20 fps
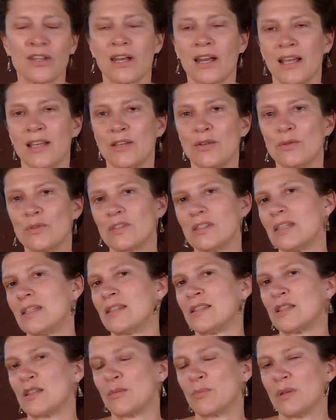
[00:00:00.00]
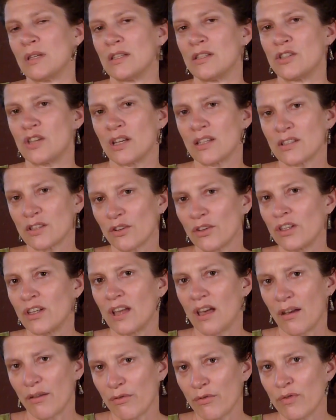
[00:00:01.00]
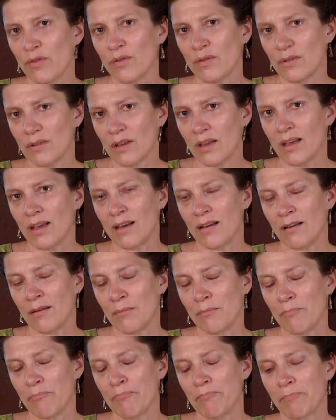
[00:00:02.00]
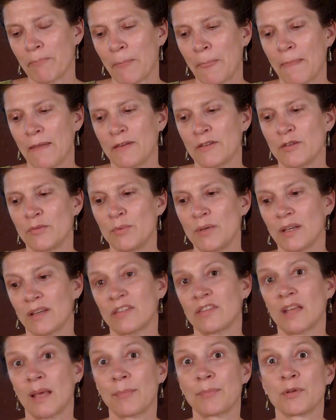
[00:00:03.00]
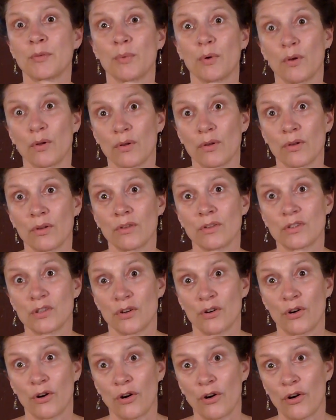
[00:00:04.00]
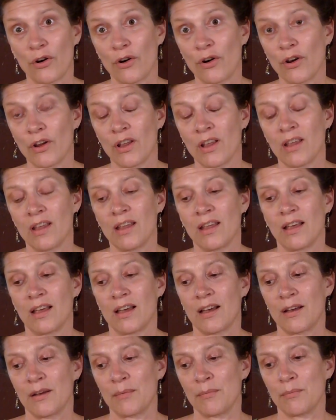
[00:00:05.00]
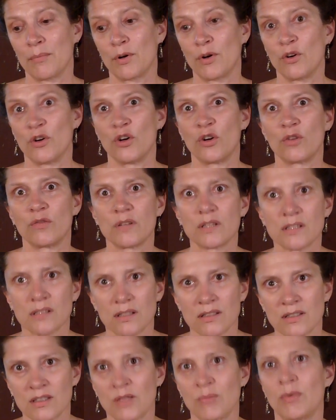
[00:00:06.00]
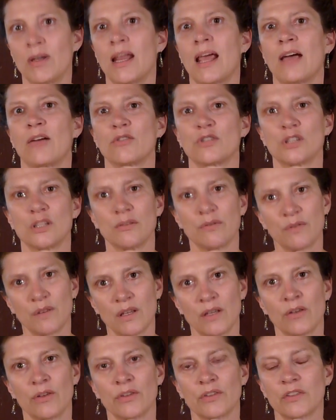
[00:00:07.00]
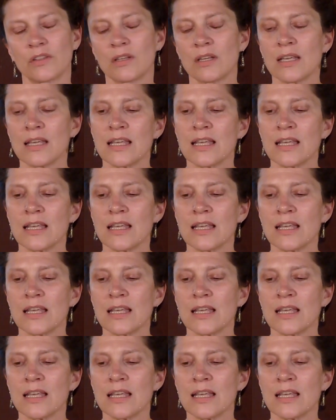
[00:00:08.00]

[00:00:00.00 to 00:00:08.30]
that I use needs to be gentle enough to be acceptable to her, her nervous system and how she feels.